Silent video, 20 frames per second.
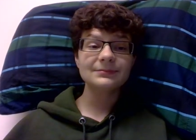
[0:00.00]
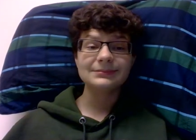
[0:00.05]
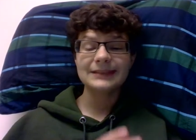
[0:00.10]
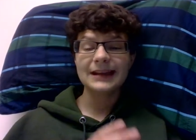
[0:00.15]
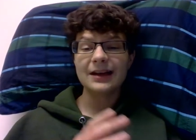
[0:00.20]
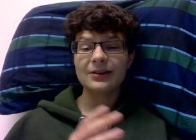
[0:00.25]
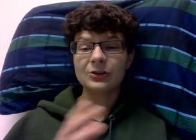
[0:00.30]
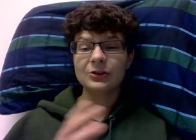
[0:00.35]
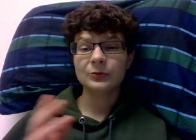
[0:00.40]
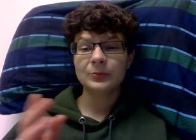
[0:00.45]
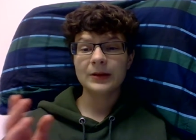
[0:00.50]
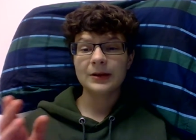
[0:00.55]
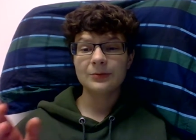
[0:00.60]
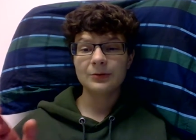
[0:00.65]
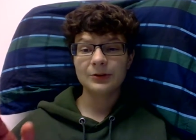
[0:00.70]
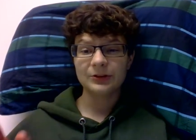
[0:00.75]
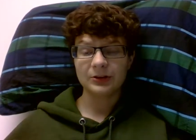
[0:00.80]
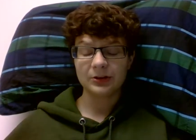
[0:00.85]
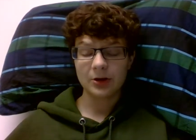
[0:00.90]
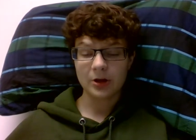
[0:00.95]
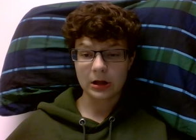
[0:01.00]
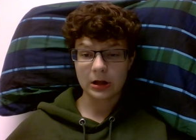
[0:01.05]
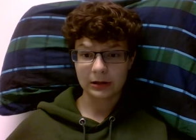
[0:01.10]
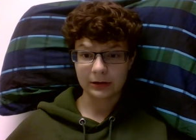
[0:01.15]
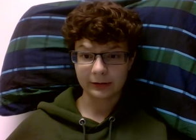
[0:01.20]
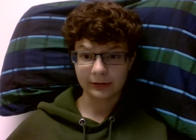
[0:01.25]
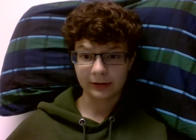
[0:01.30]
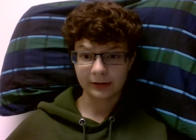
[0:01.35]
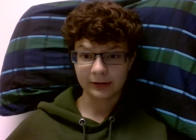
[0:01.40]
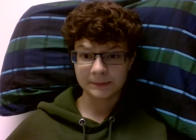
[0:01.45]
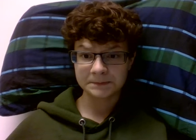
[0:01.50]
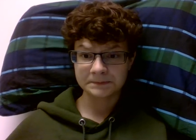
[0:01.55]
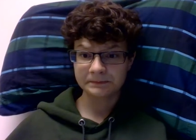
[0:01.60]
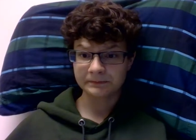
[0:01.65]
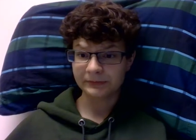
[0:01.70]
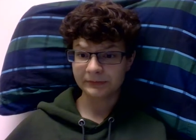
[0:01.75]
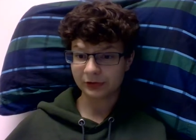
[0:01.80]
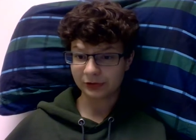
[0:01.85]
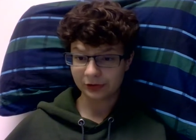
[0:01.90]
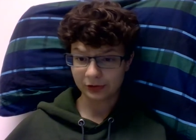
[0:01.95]
Now, this play wasn't all good.
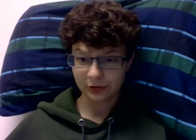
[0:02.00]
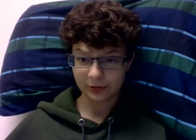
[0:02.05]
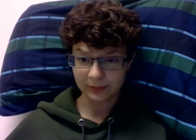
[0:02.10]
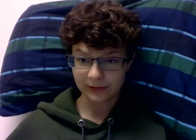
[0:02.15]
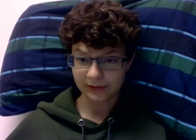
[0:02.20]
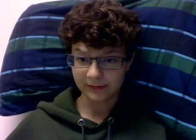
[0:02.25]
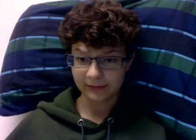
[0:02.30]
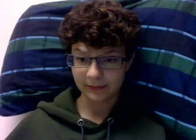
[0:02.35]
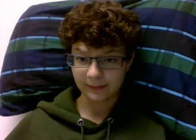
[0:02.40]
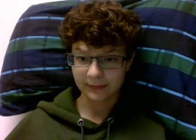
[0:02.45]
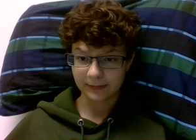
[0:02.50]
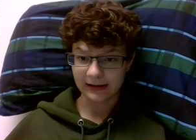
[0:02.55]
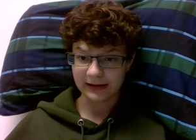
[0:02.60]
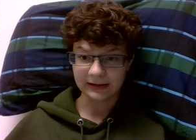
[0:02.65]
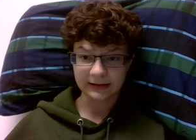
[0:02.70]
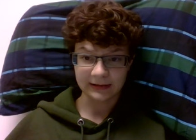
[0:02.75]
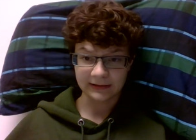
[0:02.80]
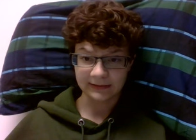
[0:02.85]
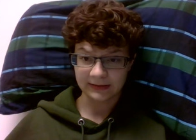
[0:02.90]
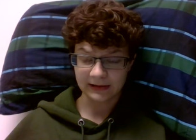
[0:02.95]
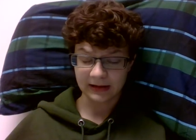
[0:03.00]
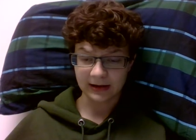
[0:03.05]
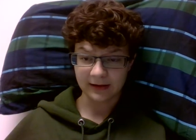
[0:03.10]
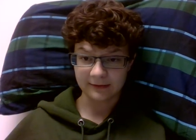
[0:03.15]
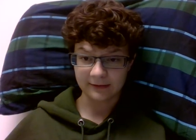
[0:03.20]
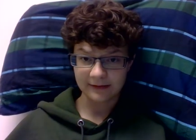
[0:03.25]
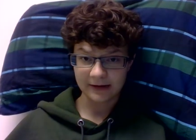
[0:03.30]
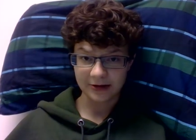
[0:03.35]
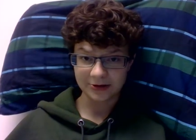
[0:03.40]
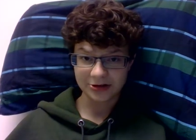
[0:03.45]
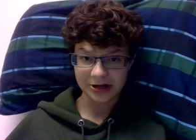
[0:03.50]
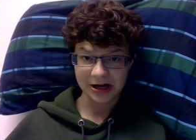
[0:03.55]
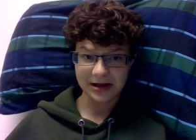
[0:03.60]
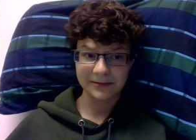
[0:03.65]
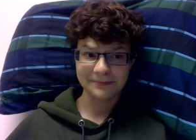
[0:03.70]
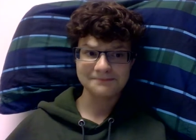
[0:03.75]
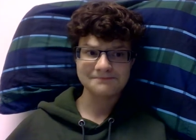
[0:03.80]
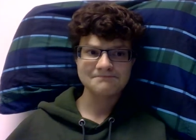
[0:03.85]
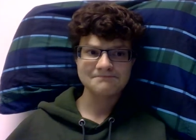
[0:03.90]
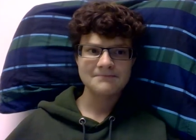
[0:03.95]
There's no perfect play, not that I've found
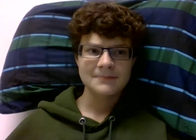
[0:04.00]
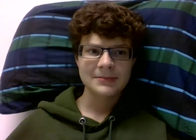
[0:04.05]
yet.